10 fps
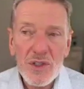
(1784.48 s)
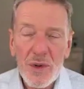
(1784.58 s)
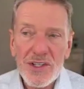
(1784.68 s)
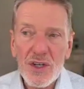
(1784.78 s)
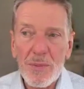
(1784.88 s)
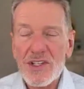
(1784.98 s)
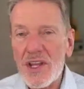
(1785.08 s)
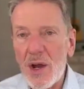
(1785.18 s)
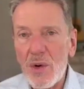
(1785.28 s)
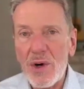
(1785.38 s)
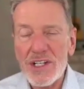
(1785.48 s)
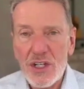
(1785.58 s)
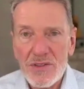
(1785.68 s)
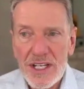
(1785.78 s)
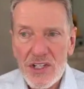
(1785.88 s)
would sweat so much that I would wear
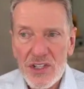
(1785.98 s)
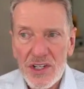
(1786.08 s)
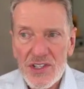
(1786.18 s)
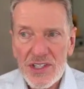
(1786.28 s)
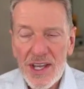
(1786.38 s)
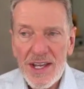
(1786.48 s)
2 t-shirts,